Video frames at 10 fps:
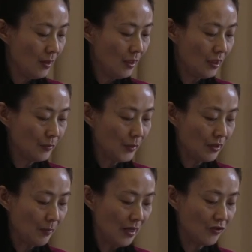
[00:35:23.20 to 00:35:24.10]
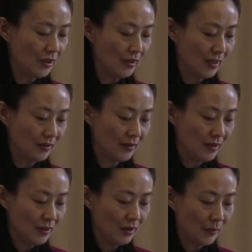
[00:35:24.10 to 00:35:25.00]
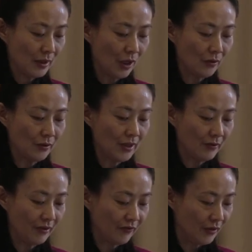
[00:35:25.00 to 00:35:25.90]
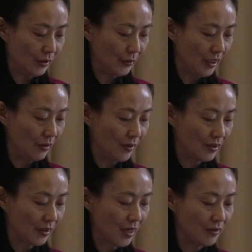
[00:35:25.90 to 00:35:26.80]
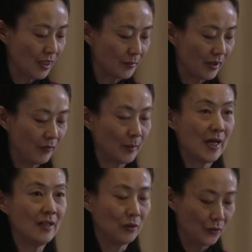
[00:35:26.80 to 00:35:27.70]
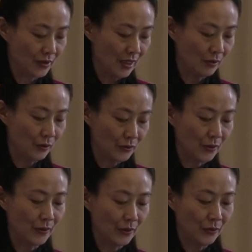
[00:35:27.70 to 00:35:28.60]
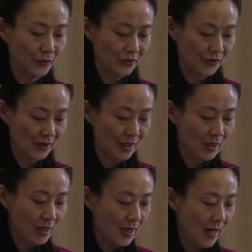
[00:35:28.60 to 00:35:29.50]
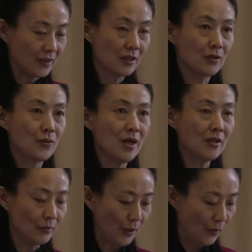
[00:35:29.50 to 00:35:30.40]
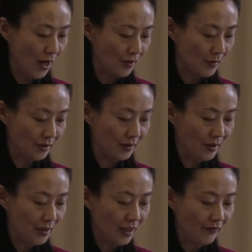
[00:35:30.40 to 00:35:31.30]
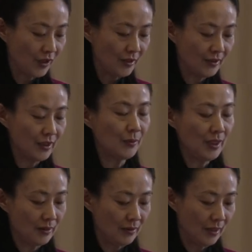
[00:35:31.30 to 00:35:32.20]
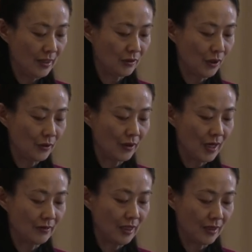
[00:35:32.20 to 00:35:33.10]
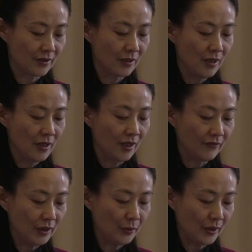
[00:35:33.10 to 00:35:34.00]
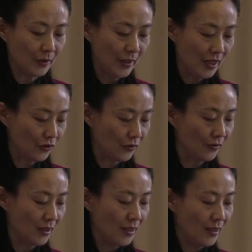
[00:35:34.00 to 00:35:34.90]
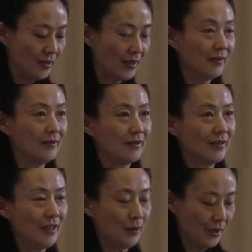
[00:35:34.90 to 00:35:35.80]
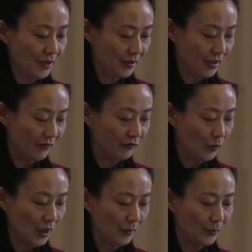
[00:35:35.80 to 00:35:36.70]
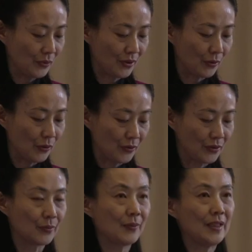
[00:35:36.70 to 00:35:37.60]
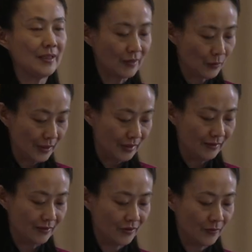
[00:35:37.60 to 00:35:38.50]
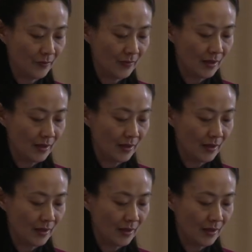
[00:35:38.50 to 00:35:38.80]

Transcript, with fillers: It is worth mentioning that the rhetorical narrative theory with the concept of implied author and authorial audience has a stronger requirement of considering the historical context of literary creation than the theories of what Booth calls reader critics.